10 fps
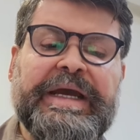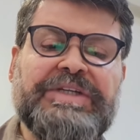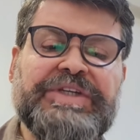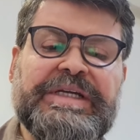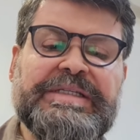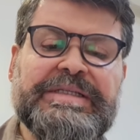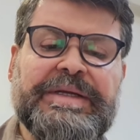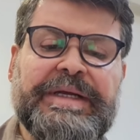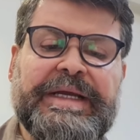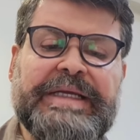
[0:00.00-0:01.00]
HS
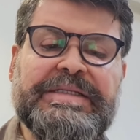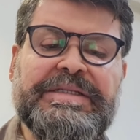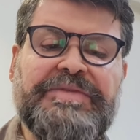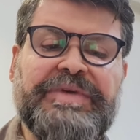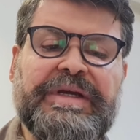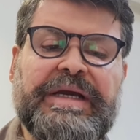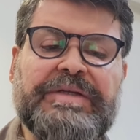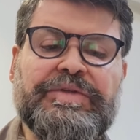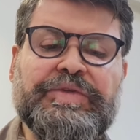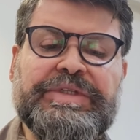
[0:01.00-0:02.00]
is
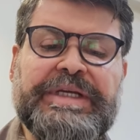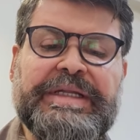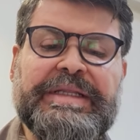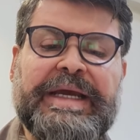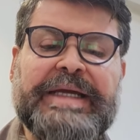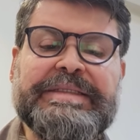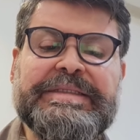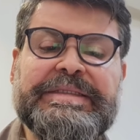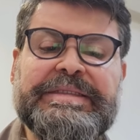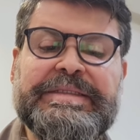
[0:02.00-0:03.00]
difficult to treat and
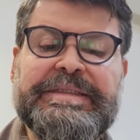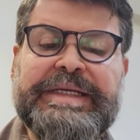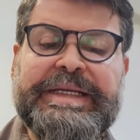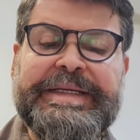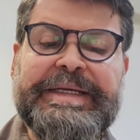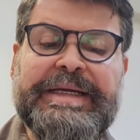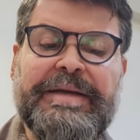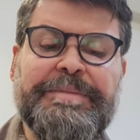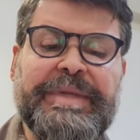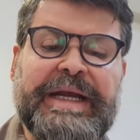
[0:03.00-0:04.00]

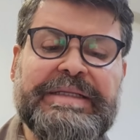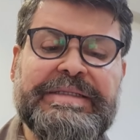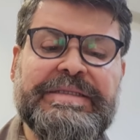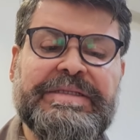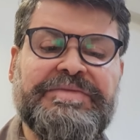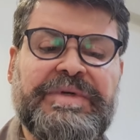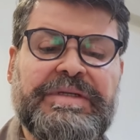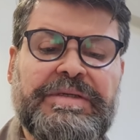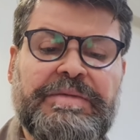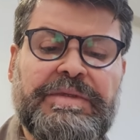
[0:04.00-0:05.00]
clinical practice is
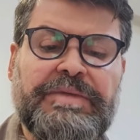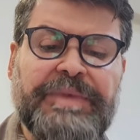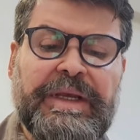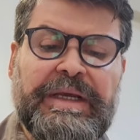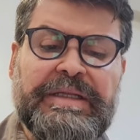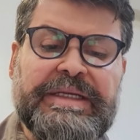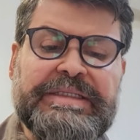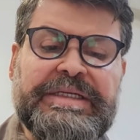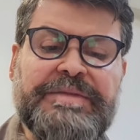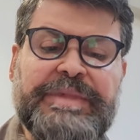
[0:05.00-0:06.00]
variable. The
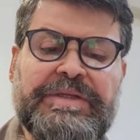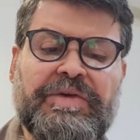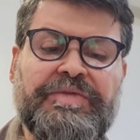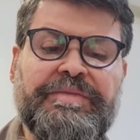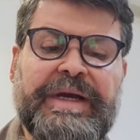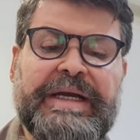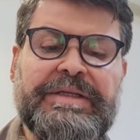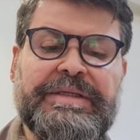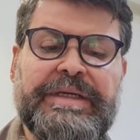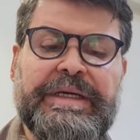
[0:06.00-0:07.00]
treatment of
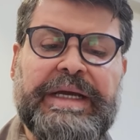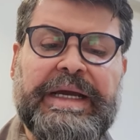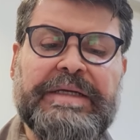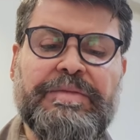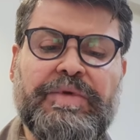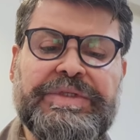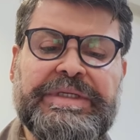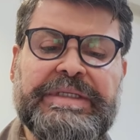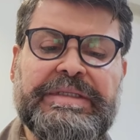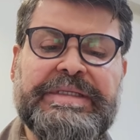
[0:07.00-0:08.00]
mild and
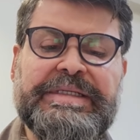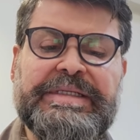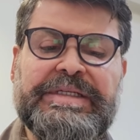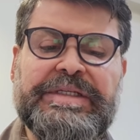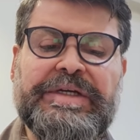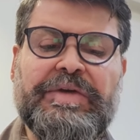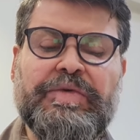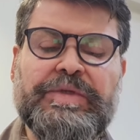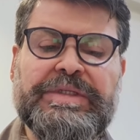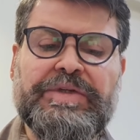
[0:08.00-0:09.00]
moderate disease
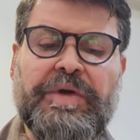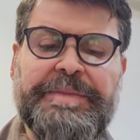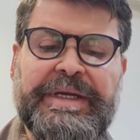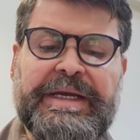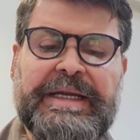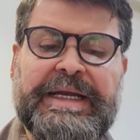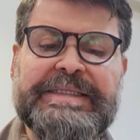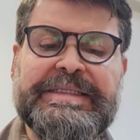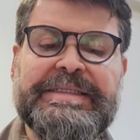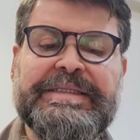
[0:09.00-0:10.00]
includes topical and